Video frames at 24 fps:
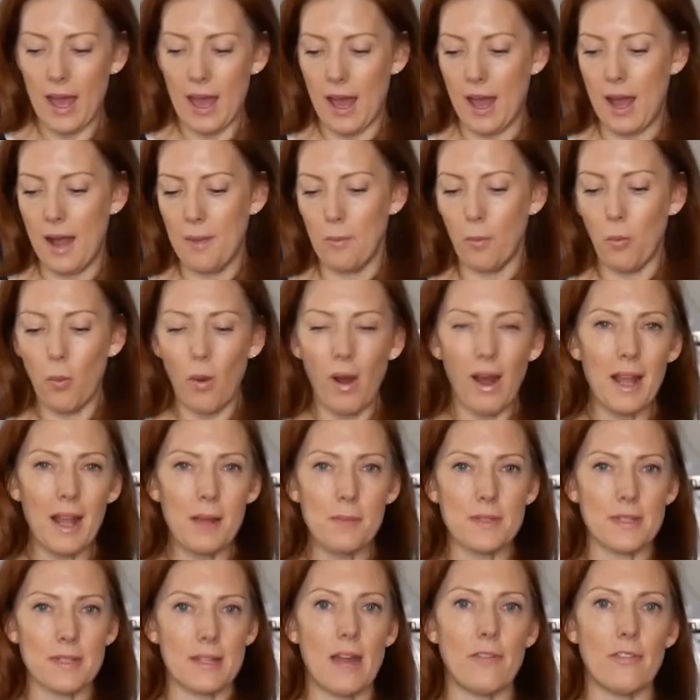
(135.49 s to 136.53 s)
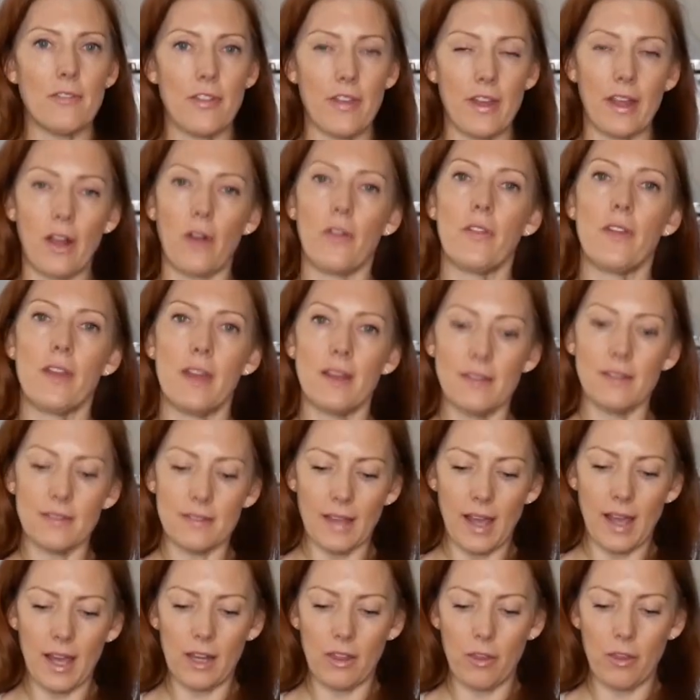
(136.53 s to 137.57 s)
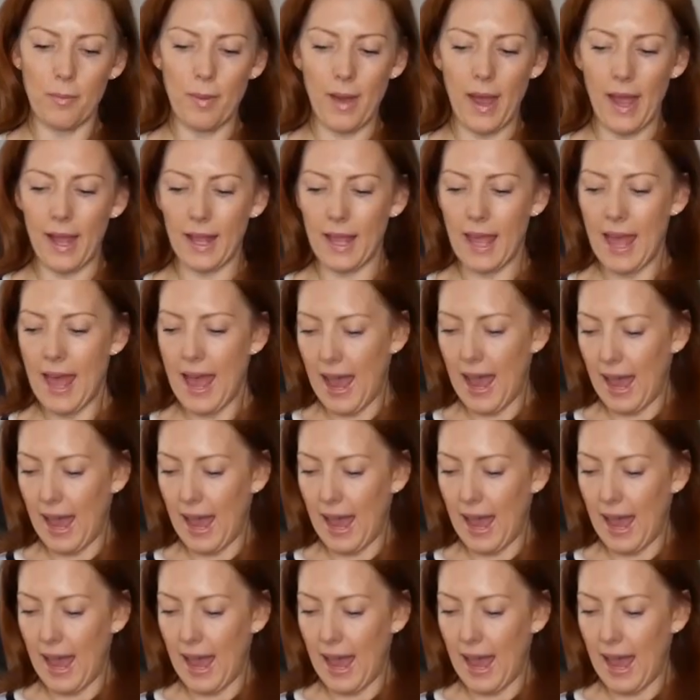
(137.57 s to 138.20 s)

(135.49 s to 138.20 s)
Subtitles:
wipes and everything on the inside of the bag,